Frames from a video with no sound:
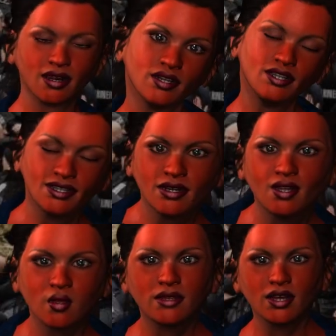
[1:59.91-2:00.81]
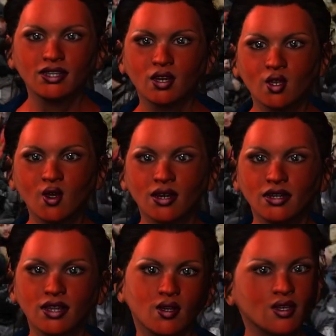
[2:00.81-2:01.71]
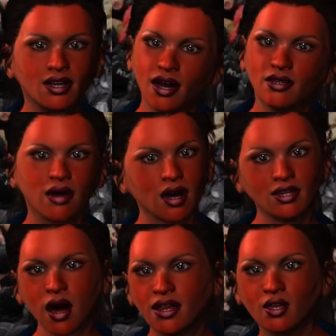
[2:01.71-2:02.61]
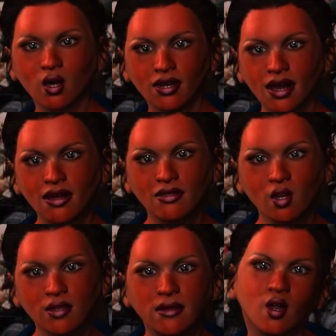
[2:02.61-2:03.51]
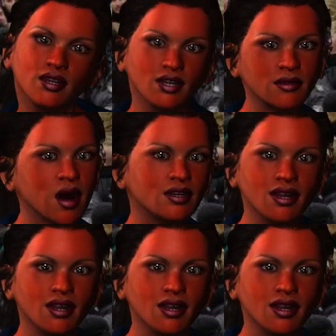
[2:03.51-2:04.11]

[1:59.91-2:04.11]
senior ministers went into self-isolation after a participant